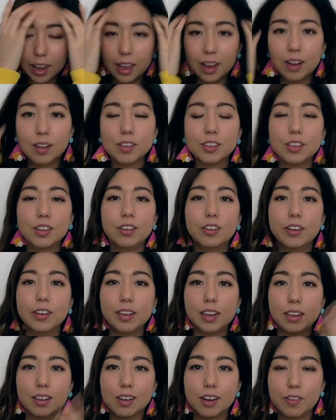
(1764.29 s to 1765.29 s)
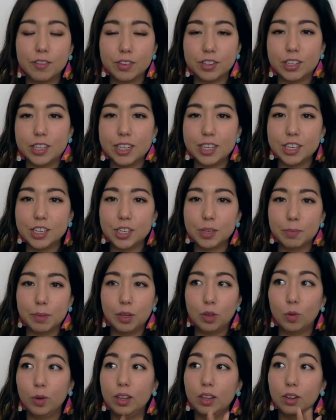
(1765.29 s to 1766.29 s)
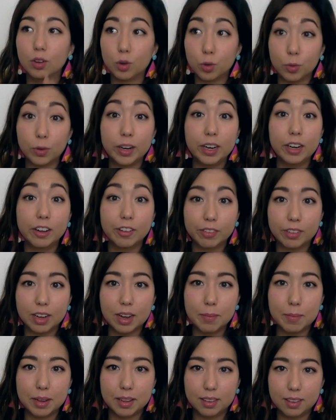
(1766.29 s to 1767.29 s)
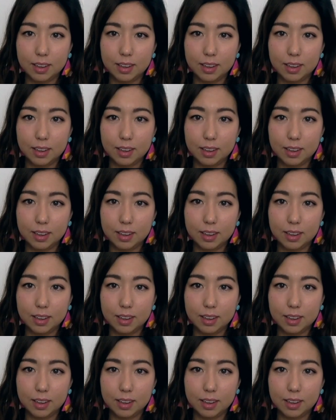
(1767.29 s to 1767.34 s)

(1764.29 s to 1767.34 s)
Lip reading: And also during that conversation between the 3 of them